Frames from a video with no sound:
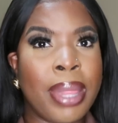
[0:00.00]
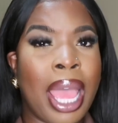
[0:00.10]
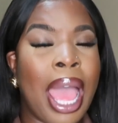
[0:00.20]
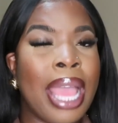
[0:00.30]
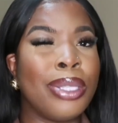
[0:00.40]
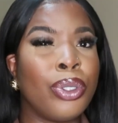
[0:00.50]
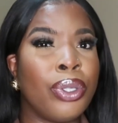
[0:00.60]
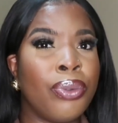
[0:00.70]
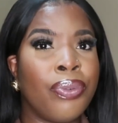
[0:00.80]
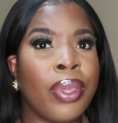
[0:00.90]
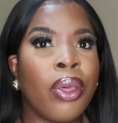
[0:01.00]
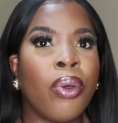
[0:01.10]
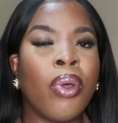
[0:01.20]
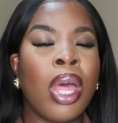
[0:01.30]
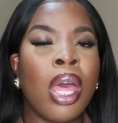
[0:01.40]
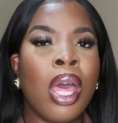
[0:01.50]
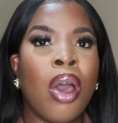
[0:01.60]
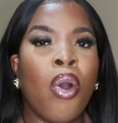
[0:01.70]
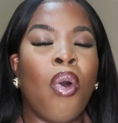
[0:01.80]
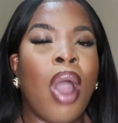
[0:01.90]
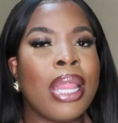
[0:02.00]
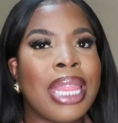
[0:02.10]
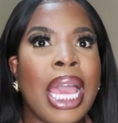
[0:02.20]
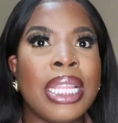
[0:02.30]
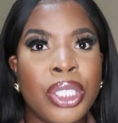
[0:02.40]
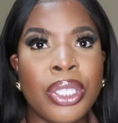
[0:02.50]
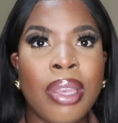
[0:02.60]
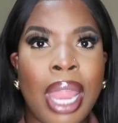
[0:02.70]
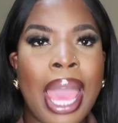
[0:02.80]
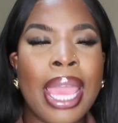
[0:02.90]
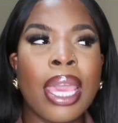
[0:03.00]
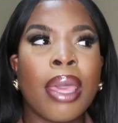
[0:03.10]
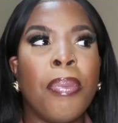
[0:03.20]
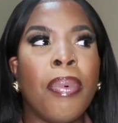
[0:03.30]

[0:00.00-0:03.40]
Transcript: that I do feel, or that I do like,